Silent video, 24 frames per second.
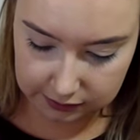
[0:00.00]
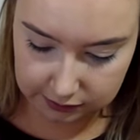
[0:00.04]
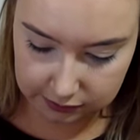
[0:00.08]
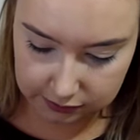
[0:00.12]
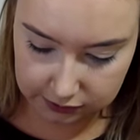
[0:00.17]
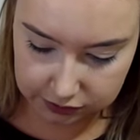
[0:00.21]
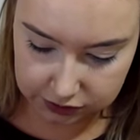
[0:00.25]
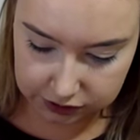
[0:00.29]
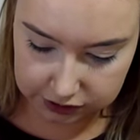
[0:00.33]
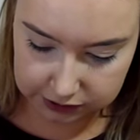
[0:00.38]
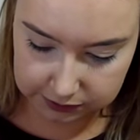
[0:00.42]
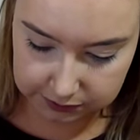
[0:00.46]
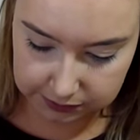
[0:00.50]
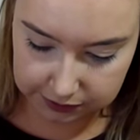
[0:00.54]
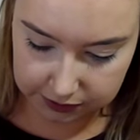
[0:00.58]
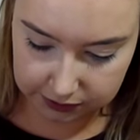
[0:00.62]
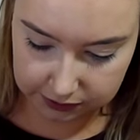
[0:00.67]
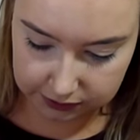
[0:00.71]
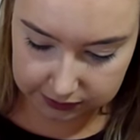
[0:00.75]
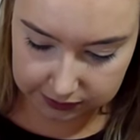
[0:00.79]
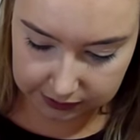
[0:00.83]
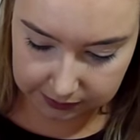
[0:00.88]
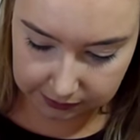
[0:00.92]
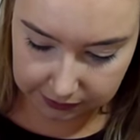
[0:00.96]
just
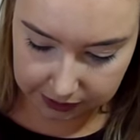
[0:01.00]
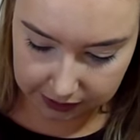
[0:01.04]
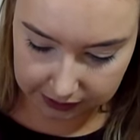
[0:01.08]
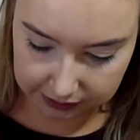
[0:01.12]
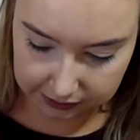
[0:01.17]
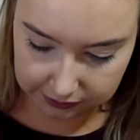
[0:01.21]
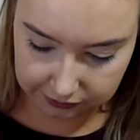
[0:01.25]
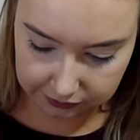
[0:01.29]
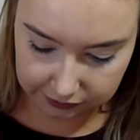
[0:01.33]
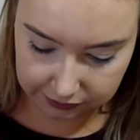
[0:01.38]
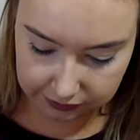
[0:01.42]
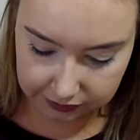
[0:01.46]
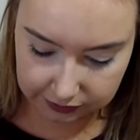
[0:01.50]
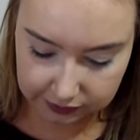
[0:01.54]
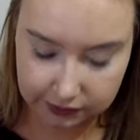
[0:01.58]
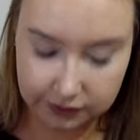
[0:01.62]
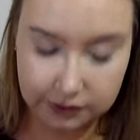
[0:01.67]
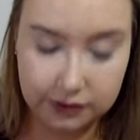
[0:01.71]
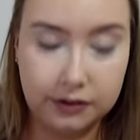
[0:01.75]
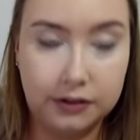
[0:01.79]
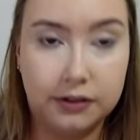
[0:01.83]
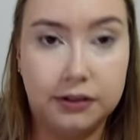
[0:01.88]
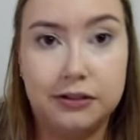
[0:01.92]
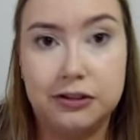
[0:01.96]
because I'm kind of
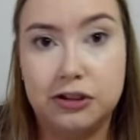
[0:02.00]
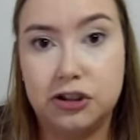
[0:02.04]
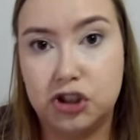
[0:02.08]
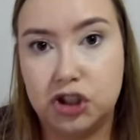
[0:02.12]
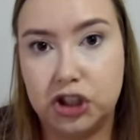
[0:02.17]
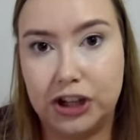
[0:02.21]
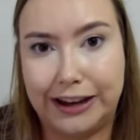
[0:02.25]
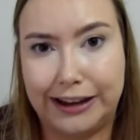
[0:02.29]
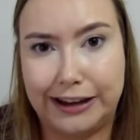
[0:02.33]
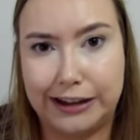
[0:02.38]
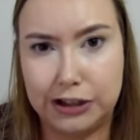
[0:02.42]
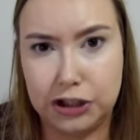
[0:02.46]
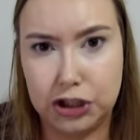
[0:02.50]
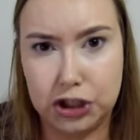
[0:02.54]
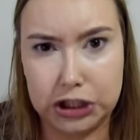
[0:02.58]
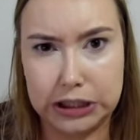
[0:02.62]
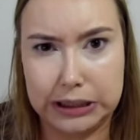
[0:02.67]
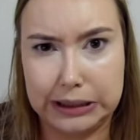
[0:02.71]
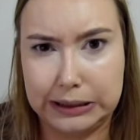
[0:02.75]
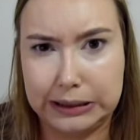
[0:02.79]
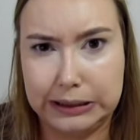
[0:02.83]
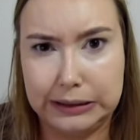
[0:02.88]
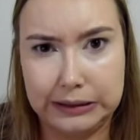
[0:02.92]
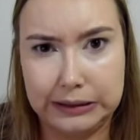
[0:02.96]
changing